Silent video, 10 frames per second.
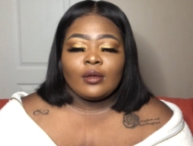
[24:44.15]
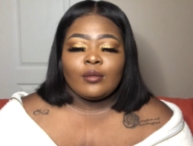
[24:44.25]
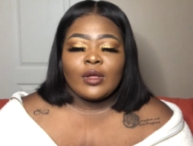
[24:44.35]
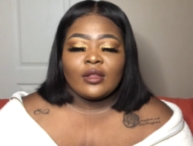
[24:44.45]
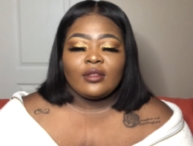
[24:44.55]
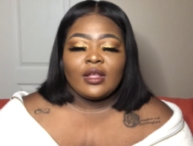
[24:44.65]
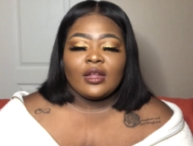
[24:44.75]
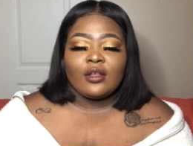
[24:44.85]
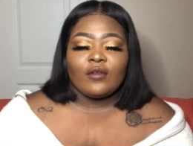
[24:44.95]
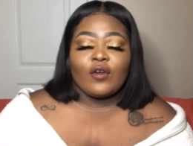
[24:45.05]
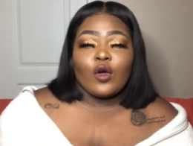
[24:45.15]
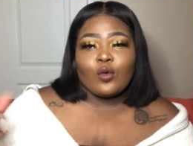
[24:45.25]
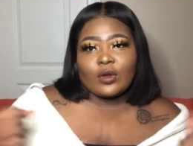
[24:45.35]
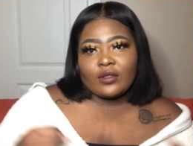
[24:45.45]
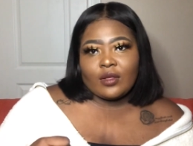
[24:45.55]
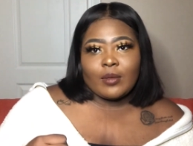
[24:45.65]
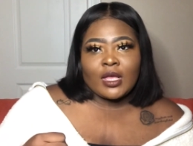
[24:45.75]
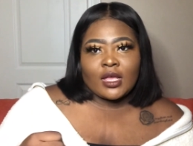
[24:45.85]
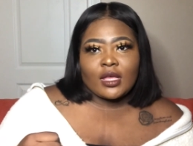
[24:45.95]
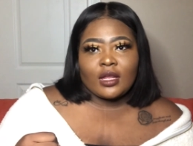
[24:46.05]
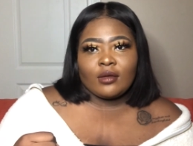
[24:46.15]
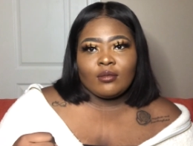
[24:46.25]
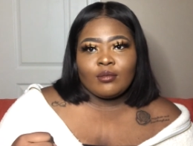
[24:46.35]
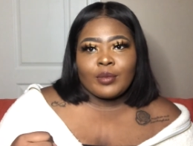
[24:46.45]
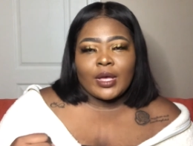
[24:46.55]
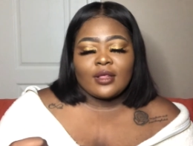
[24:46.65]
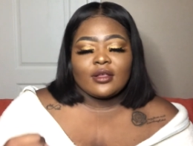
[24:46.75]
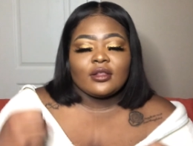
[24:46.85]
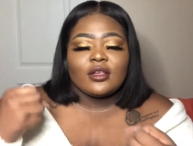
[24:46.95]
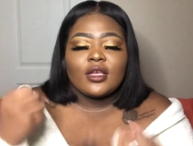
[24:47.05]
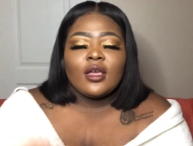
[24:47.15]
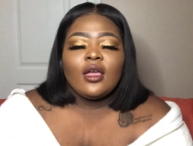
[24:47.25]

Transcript: instead of holding them in, basically.